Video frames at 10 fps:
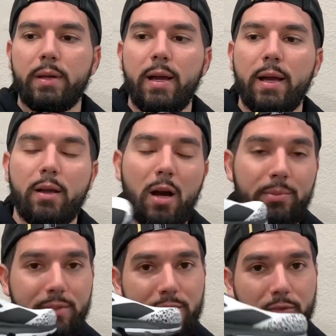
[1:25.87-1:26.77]
yeah, I
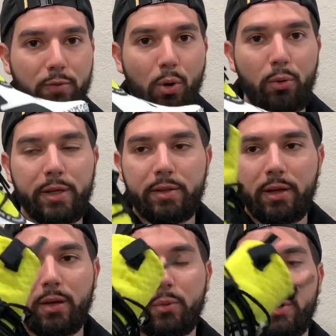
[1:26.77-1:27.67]
copped these for
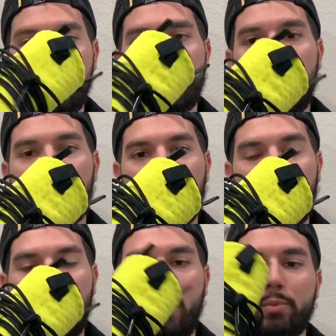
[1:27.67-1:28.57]
retail. Really glad at the
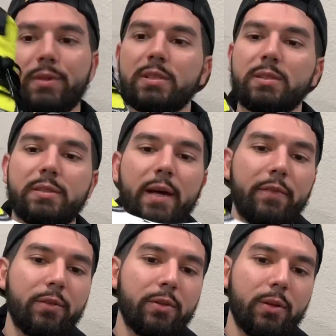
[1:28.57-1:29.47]
pickup. This is
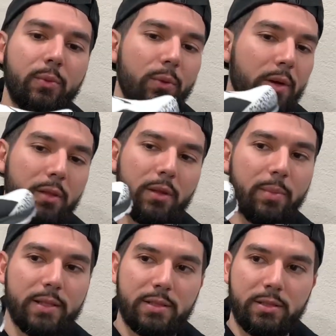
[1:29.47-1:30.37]
definitely one of the
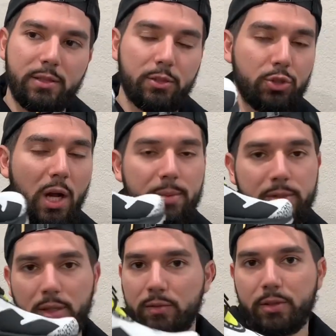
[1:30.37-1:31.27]
best sneaker drops
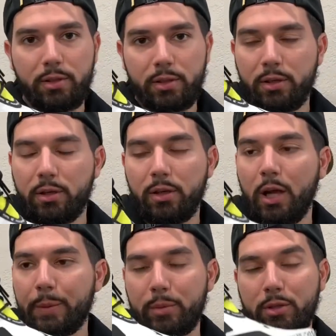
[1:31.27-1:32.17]
of the year. A
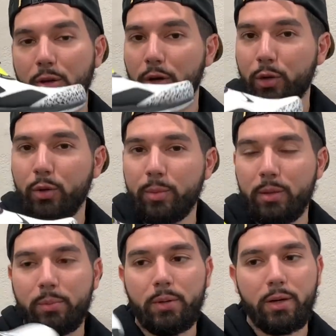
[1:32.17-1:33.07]
lot of people can argue with
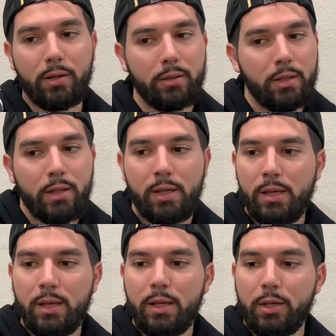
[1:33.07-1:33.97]
me, but
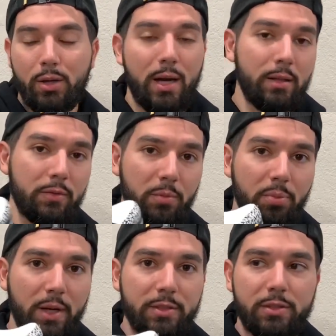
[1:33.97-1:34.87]
you know, I love the
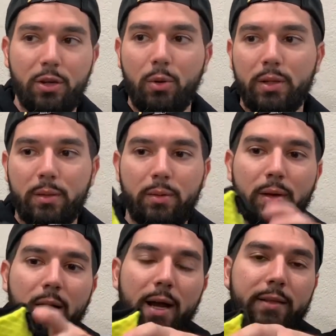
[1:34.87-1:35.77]
Presto and
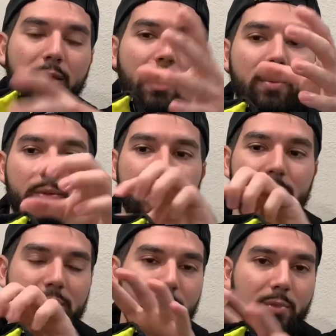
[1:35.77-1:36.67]
the high top and the
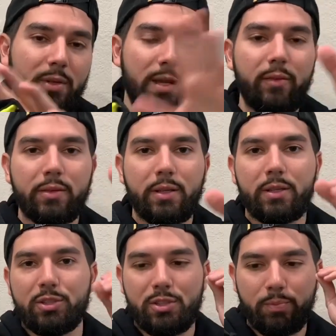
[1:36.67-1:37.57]
zipper. Everything
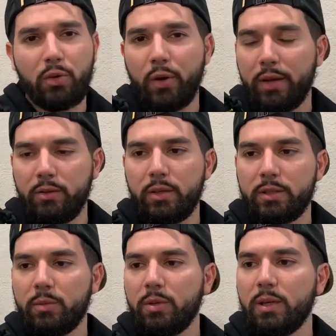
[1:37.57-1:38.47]
is just a great look
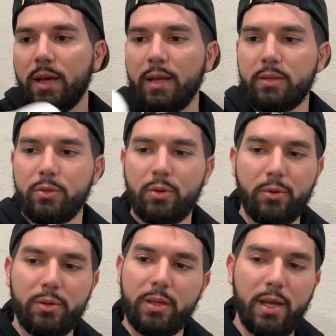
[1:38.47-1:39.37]
to me, and you know, I
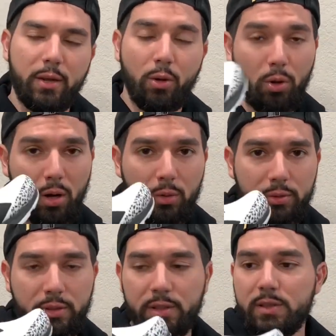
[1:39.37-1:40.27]
really can't go wrong
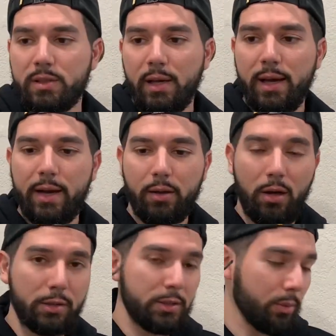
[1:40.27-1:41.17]
with these. And
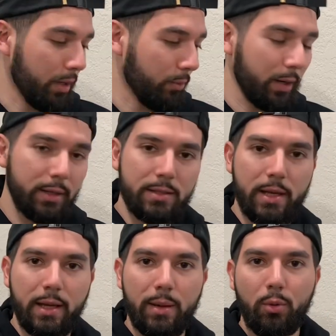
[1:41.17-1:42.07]
honestly, when I wear these,
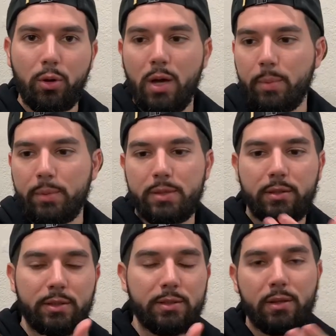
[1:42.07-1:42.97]
I get more compliments
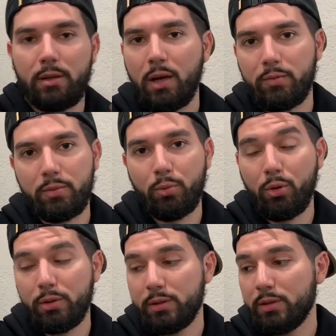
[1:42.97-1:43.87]
on these than a lot of the
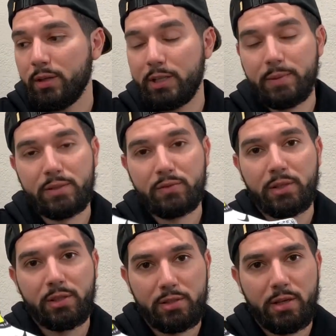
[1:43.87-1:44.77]
more expensive
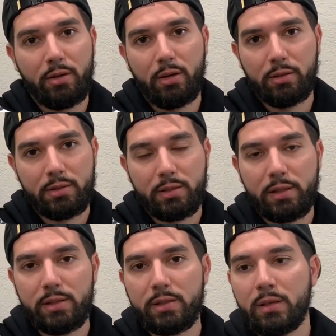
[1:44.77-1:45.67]
sneakers later on this
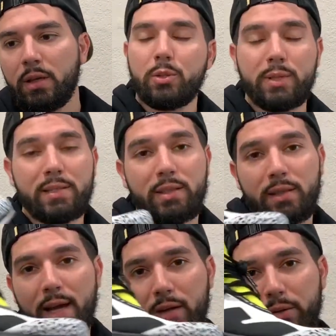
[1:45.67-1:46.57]
list. So with that said,
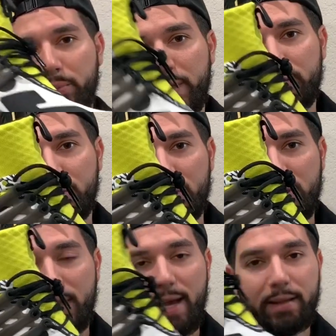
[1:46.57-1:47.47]
the OffWhite
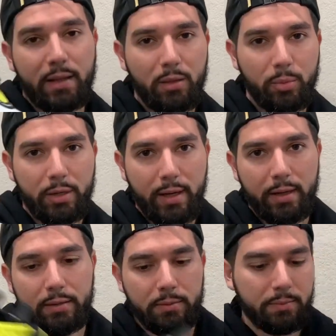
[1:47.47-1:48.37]
Prestos land at number
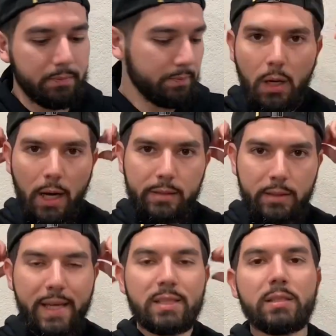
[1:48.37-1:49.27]
9. Alright, the
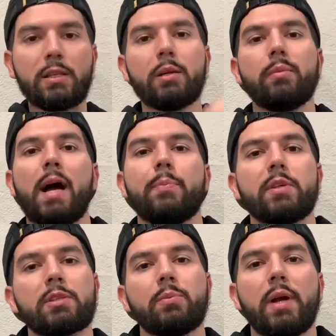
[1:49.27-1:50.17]
next sneaker might
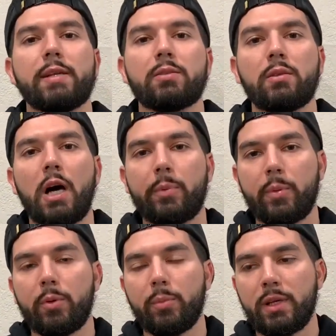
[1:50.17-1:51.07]
be a surprise to a lot of
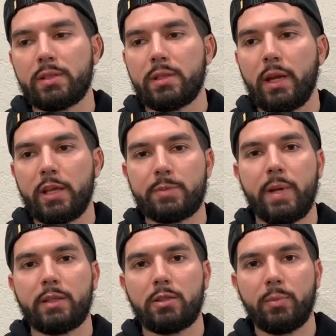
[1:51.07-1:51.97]
people because they'd
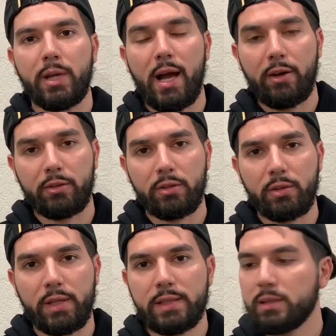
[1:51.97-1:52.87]
expect it to be higher on the
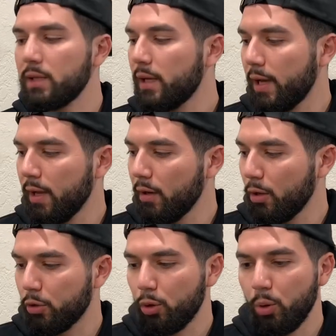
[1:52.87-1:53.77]
list. And
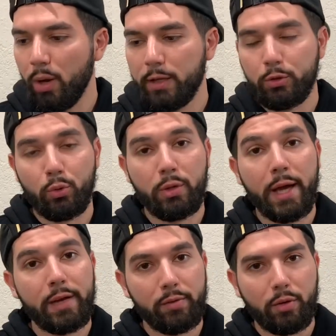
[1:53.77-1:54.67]
although I do
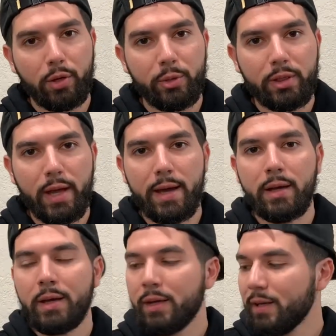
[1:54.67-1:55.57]
kind of agree with
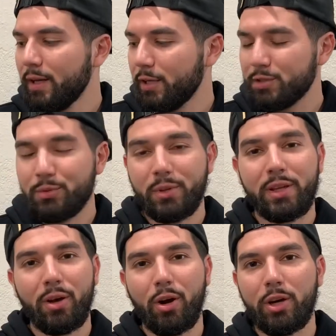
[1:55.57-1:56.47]
that, it's just
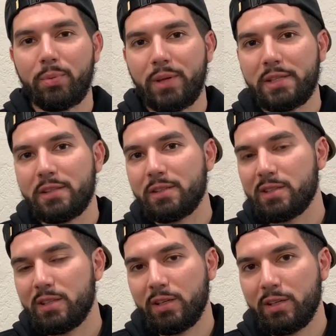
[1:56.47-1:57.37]
really hard placing the
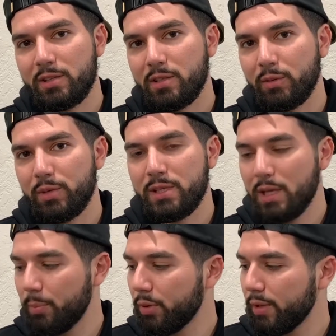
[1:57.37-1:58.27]
sneakers, and the
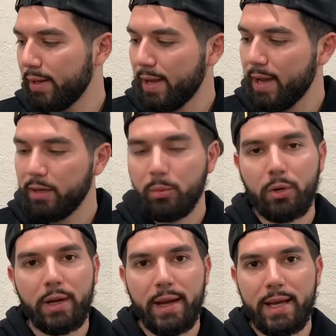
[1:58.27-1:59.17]
reason I put it at
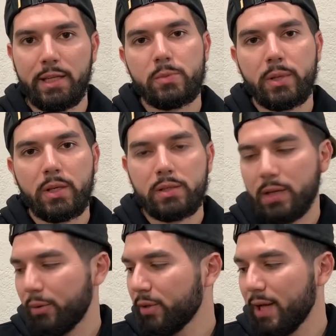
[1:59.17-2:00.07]
number 8 is because
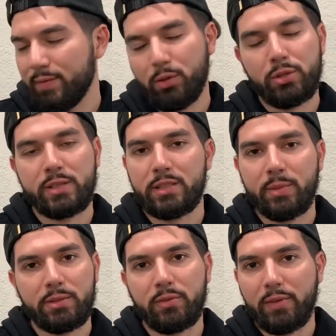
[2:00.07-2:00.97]
I really have no
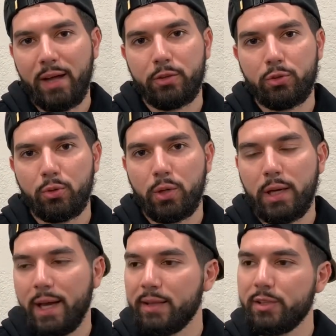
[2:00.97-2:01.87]
sentimental value to
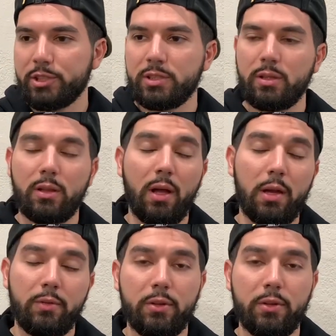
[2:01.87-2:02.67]
it, and there are just a lot